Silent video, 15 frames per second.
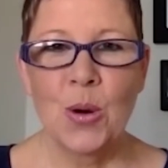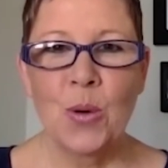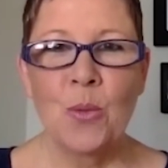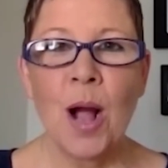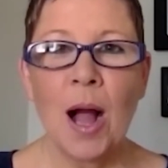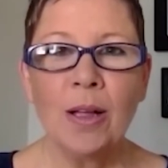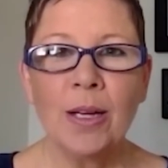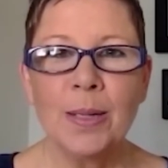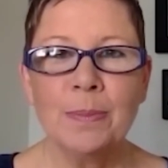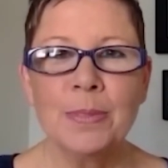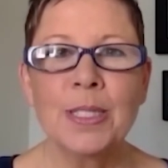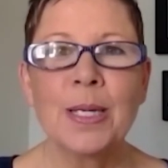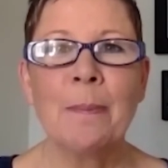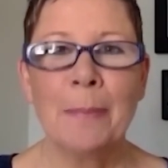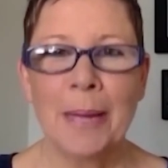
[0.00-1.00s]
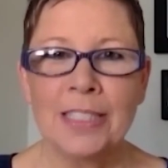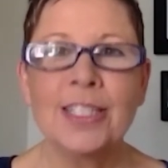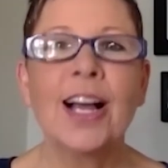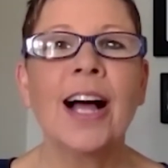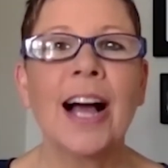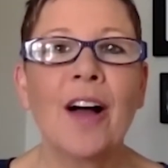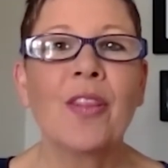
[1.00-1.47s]
welcome to
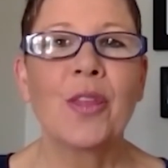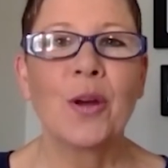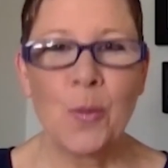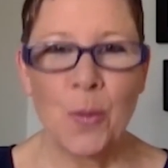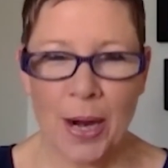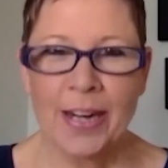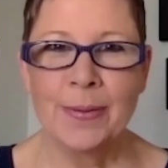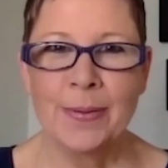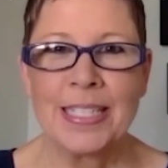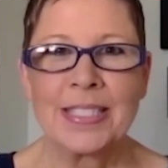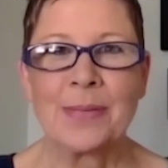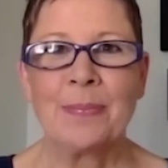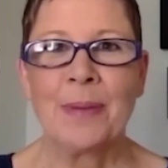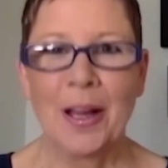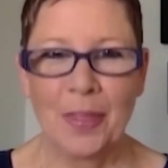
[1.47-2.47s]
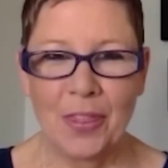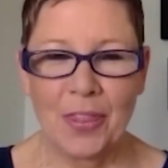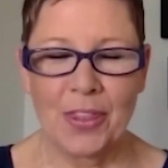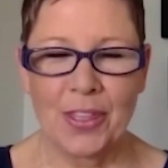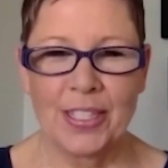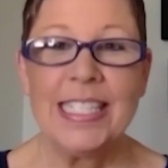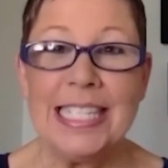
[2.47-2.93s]
Mental Health Awareness Month.
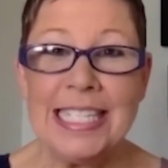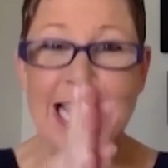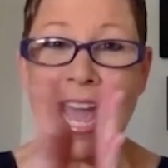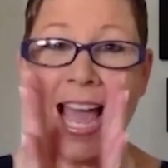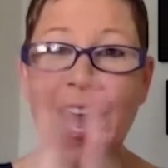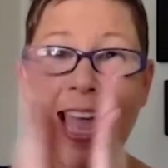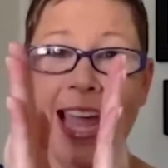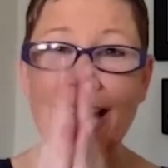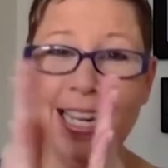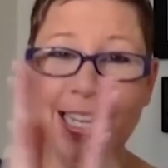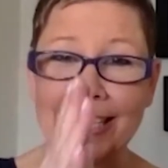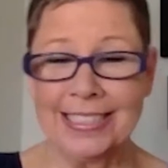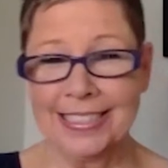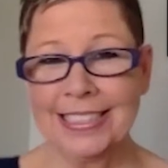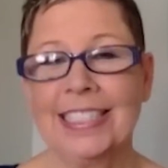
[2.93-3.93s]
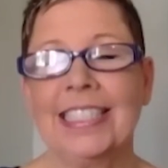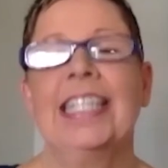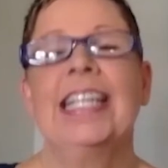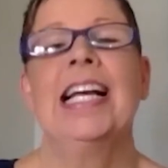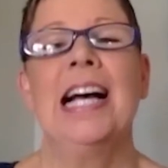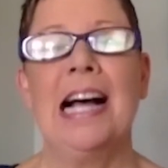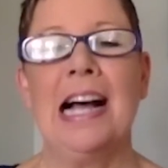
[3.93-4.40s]
Yay!
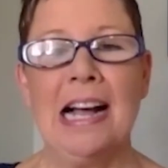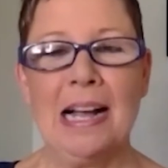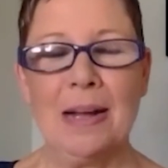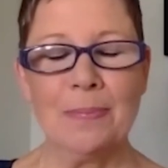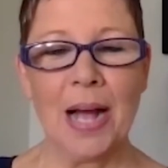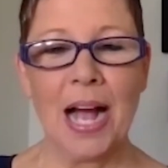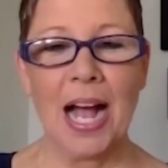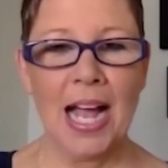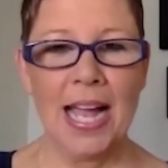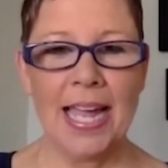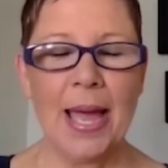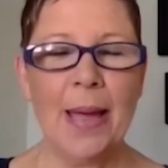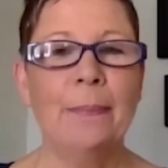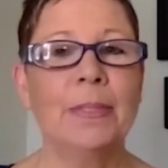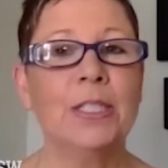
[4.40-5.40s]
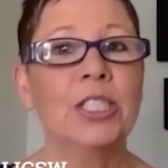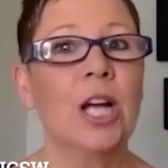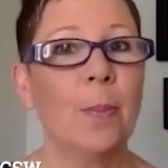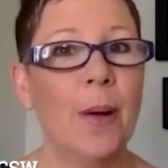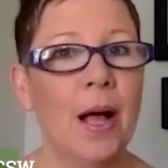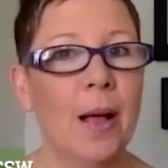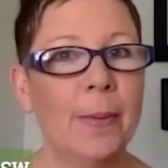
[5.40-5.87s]
I am
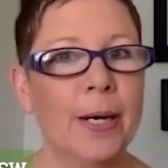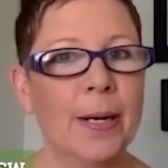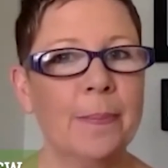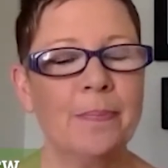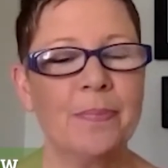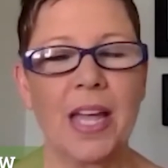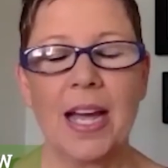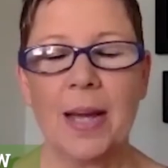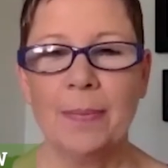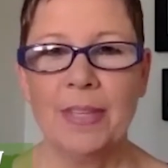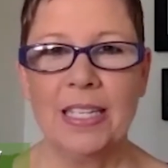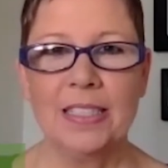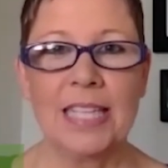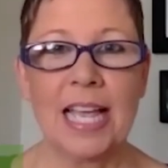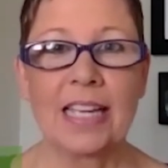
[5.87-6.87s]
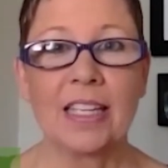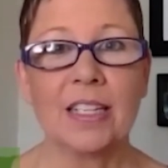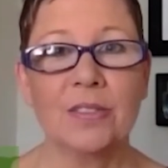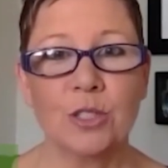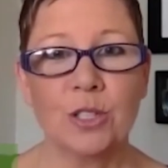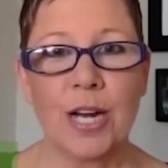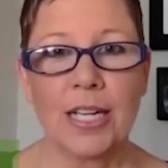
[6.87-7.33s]
Michelle Palmer. I'm the
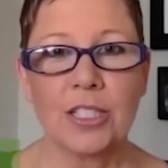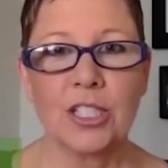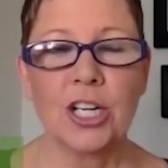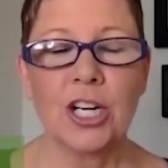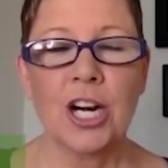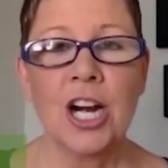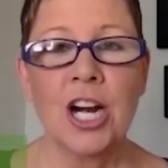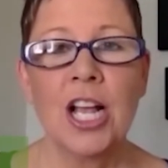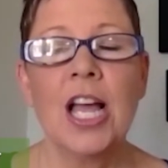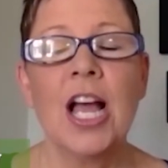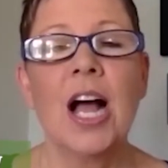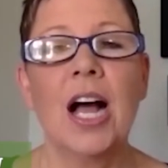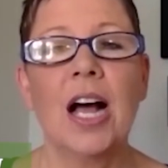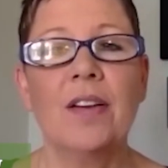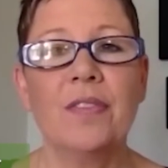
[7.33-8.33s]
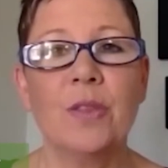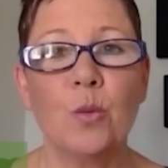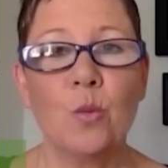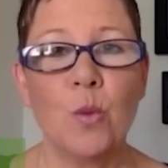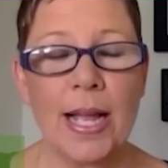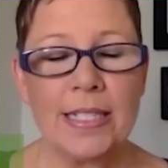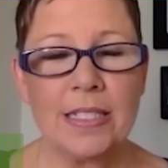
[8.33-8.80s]
Executive Director of the
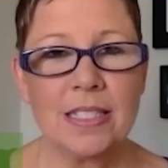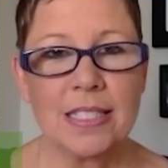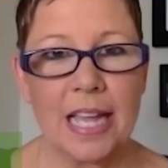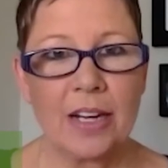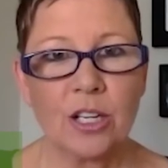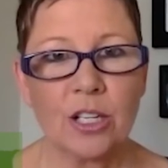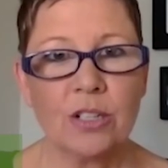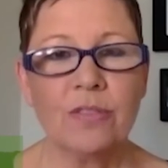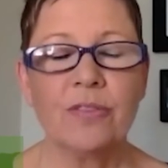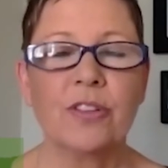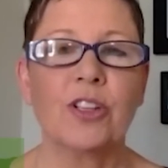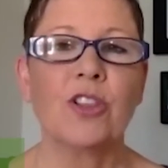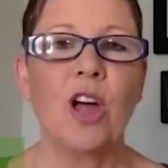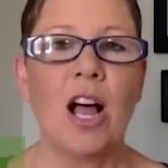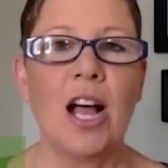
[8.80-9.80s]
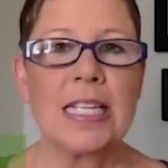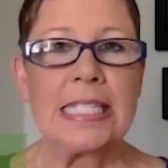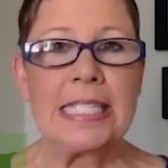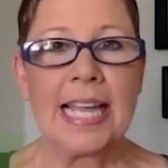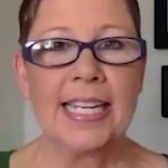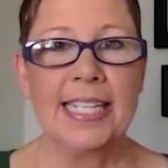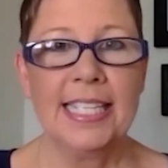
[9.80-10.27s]
Wendt Center for
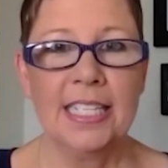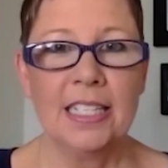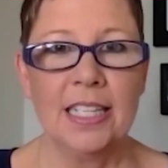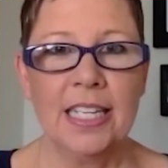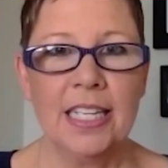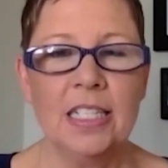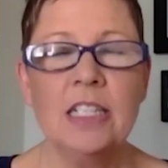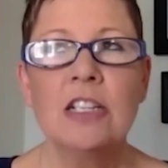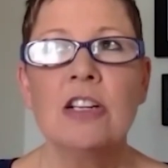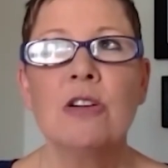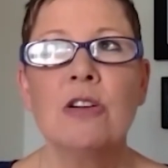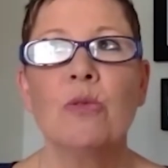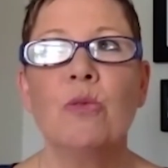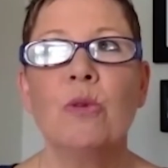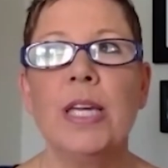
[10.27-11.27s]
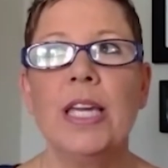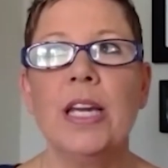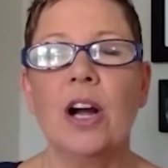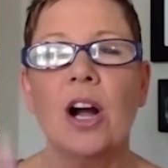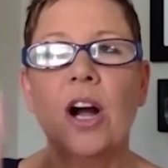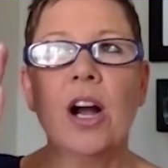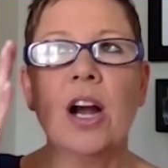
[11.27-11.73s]
Loss and Healing. We
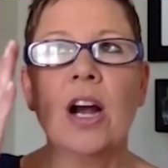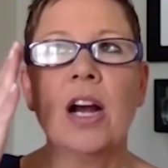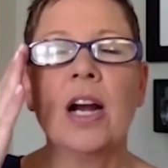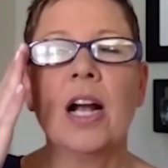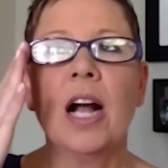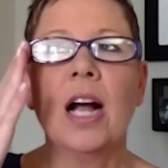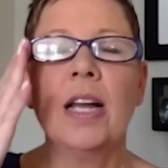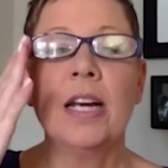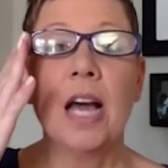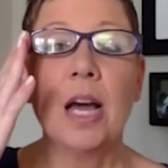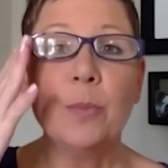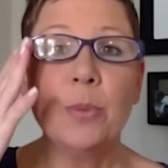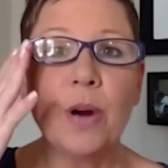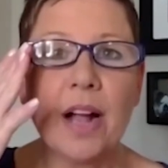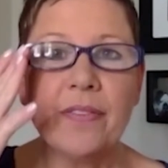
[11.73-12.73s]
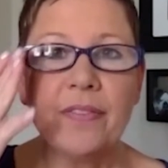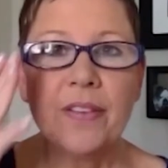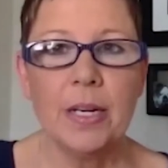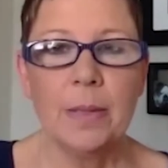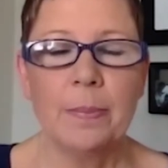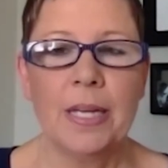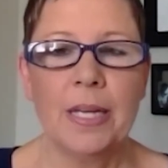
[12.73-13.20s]
are a
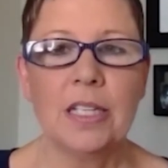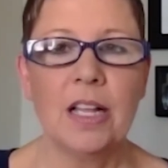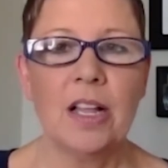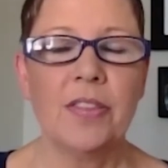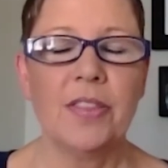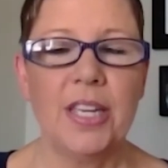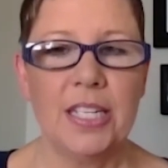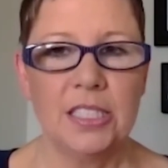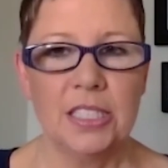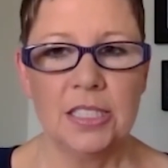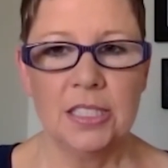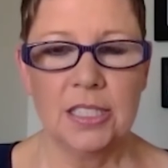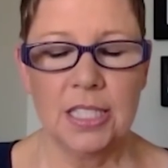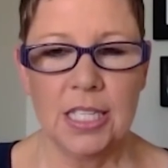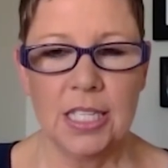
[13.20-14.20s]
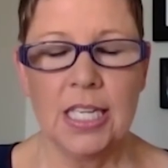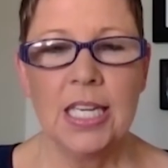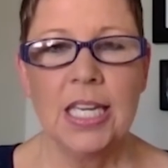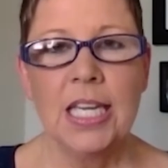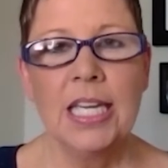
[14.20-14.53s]
nonprofit mental health agency